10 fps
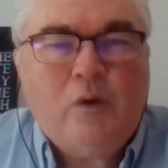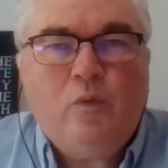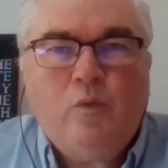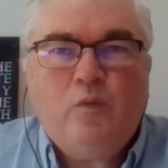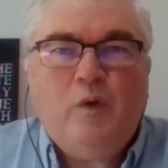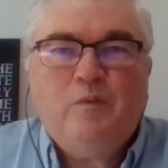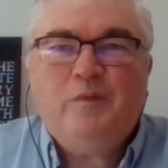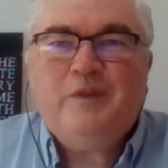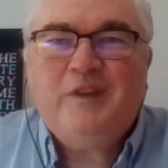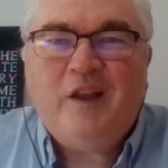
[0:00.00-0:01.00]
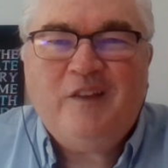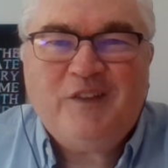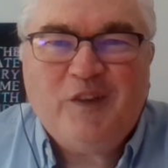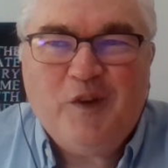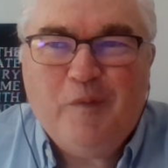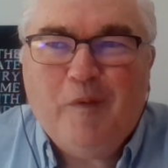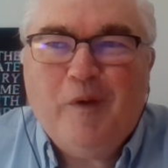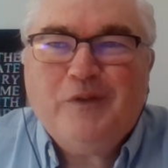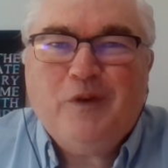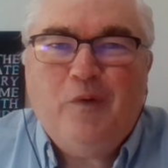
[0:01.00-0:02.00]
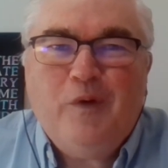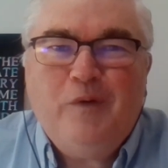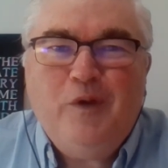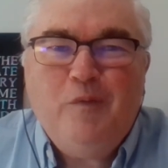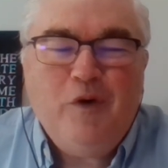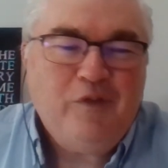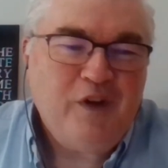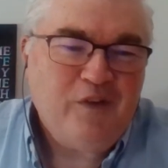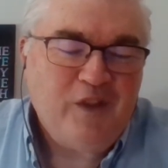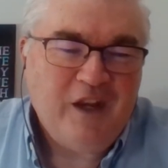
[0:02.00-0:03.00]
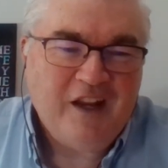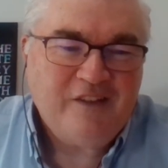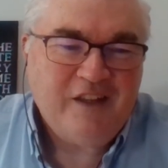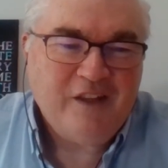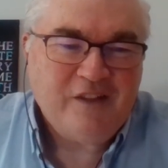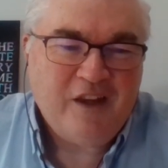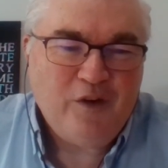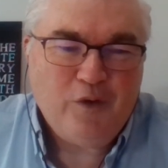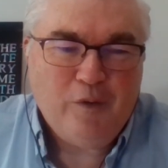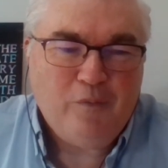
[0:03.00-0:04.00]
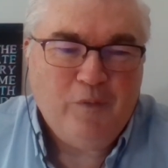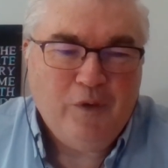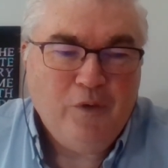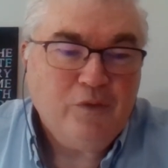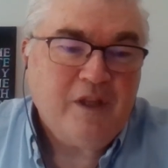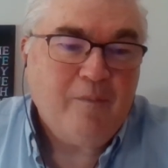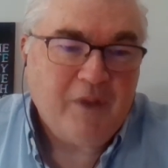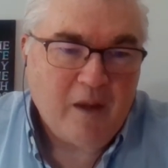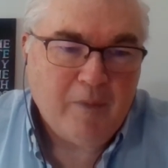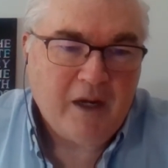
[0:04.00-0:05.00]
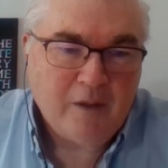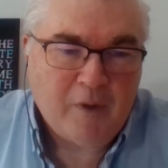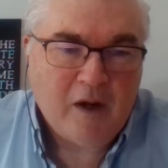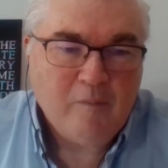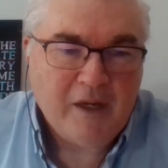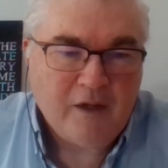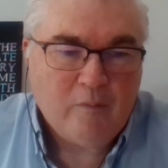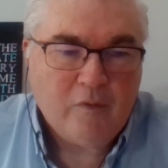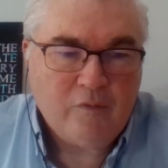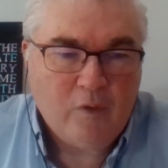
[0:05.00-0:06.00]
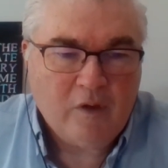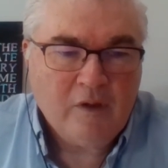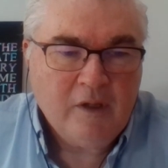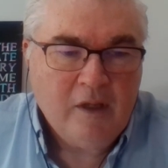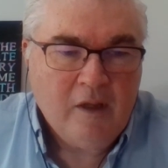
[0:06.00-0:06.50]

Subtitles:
So tell us a little bit about. So when you moved here to the United States, I knew you knew something about it. You've probably been here before.